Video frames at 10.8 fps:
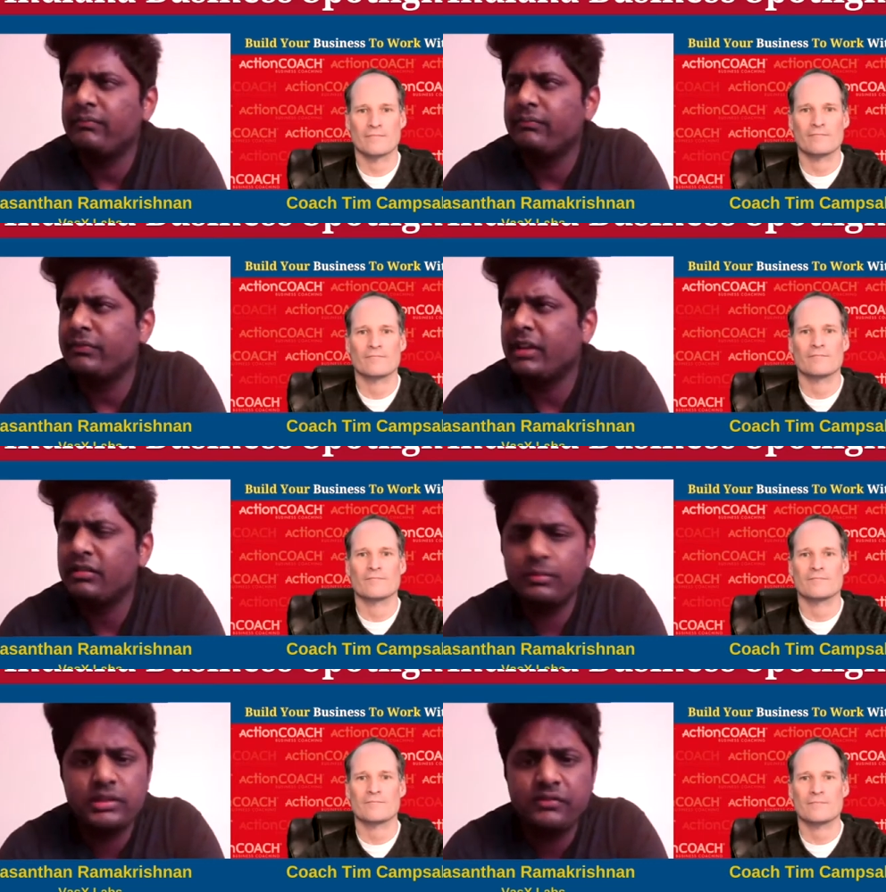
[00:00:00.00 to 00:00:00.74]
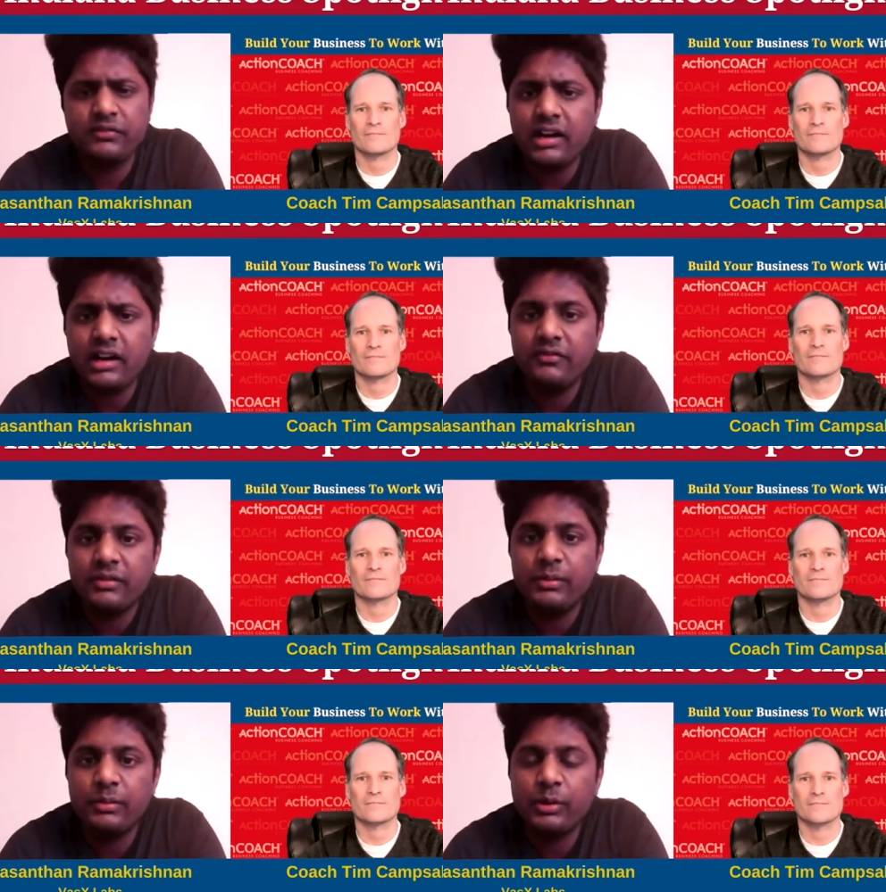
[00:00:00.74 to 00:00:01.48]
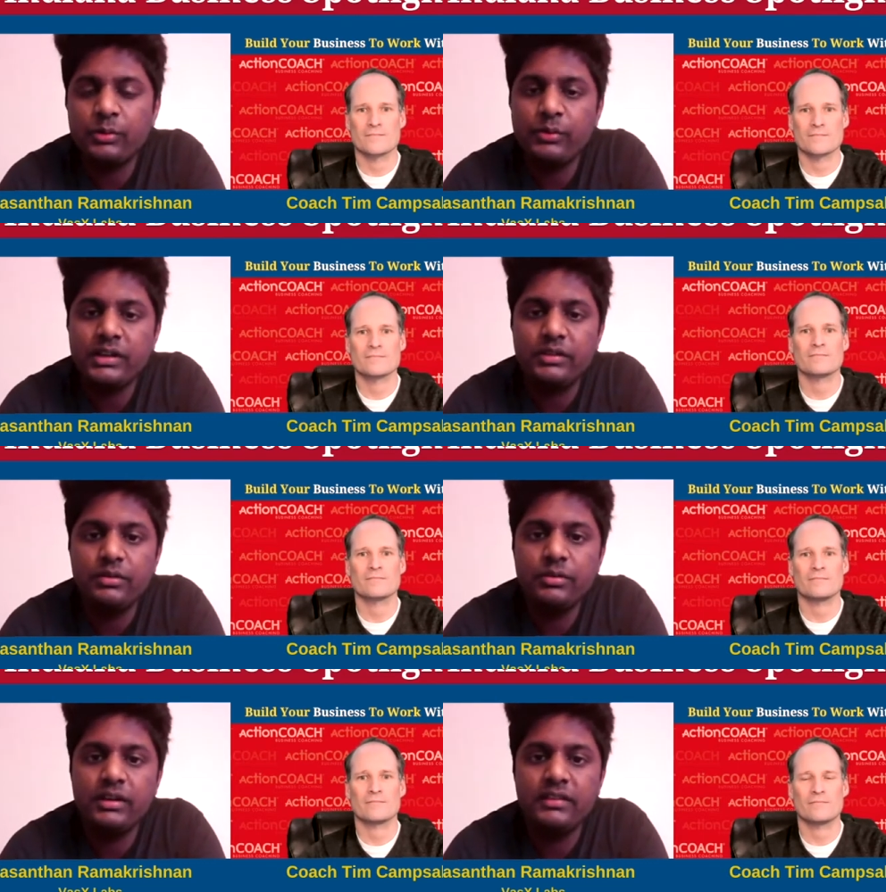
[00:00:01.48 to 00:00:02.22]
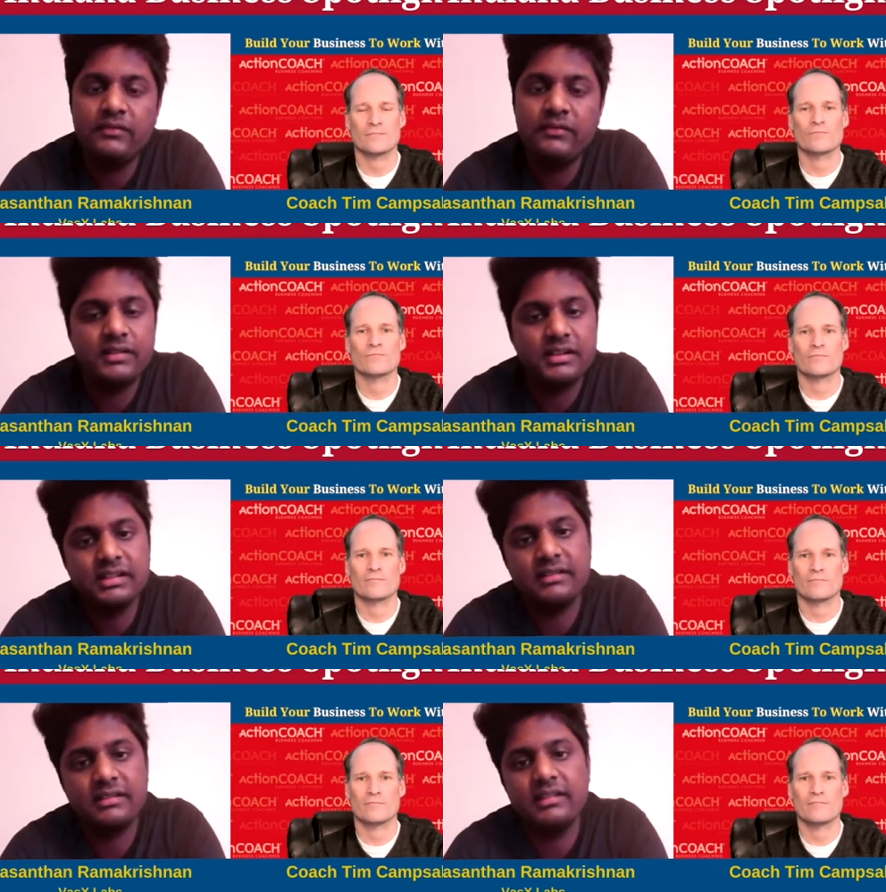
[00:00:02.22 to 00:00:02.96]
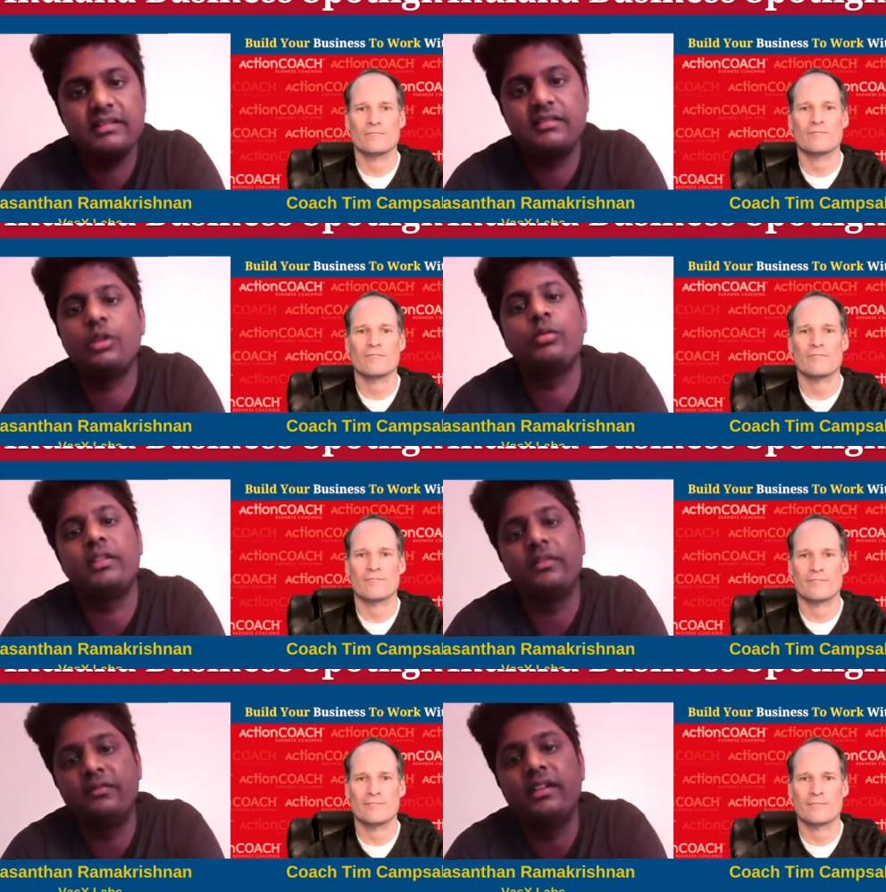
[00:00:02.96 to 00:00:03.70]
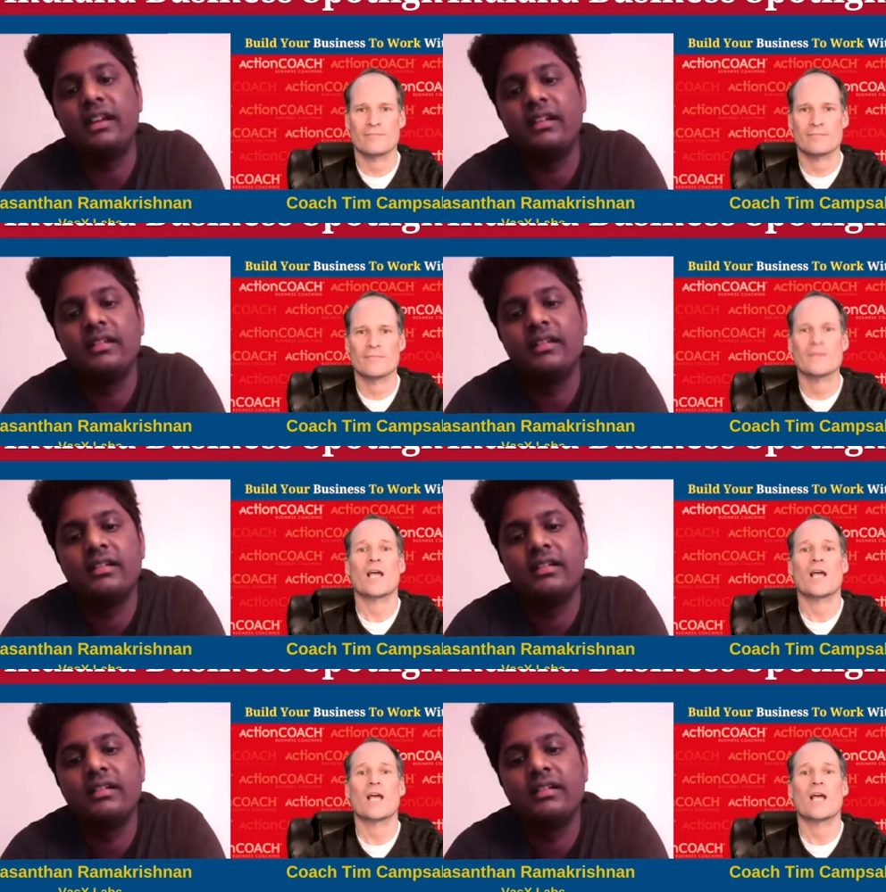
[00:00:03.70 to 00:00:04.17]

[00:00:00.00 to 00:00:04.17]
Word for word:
Speaker 1: not so much of an offer, but what we do is the first consulting is always free.